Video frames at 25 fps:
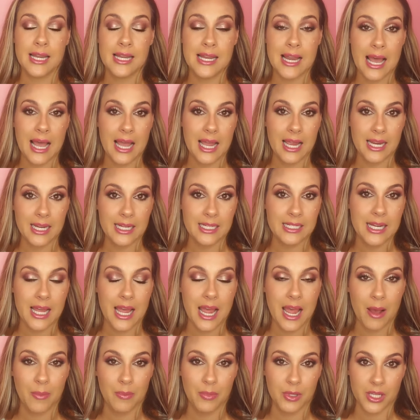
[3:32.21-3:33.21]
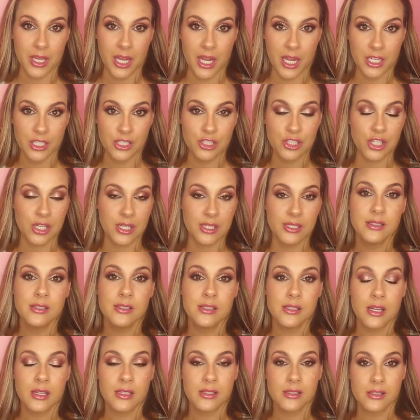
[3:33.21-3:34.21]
9 applications.